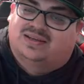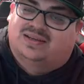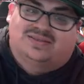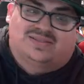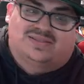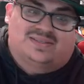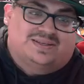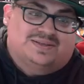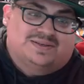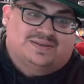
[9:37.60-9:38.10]
you
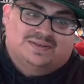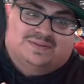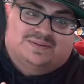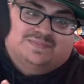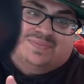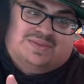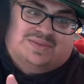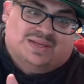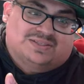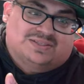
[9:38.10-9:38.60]
see,
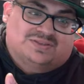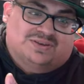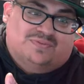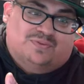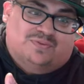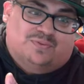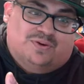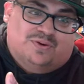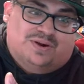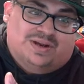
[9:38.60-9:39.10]
I still
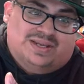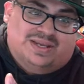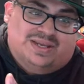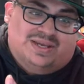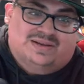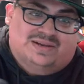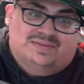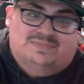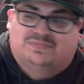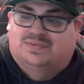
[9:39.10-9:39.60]
haven't worn it
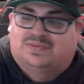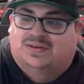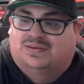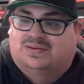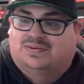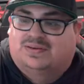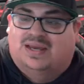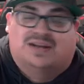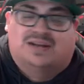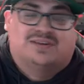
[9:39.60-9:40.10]
yet,
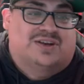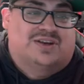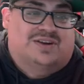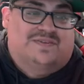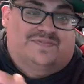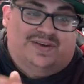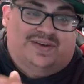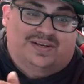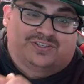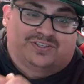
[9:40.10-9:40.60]
but got to try to
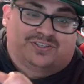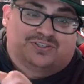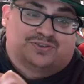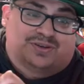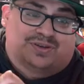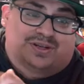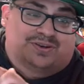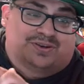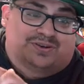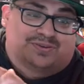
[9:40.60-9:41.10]
find a shoe
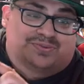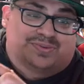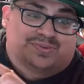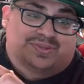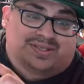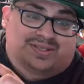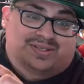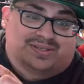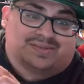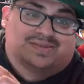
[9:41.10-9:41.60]
that goes with
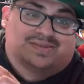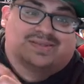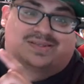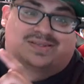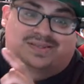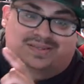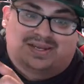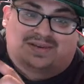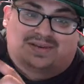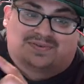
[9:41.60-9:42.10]
this.
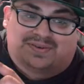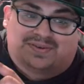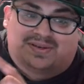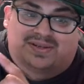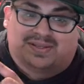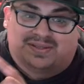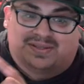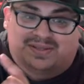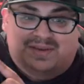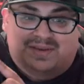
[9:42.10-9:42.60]

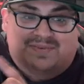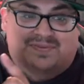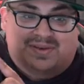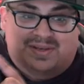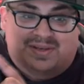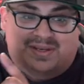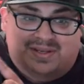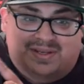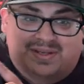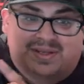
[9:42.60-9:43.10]

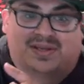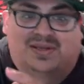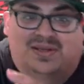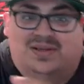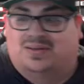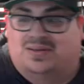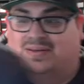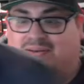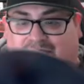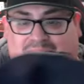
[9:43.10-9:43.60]
Definitely
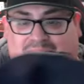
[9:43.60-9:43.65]
a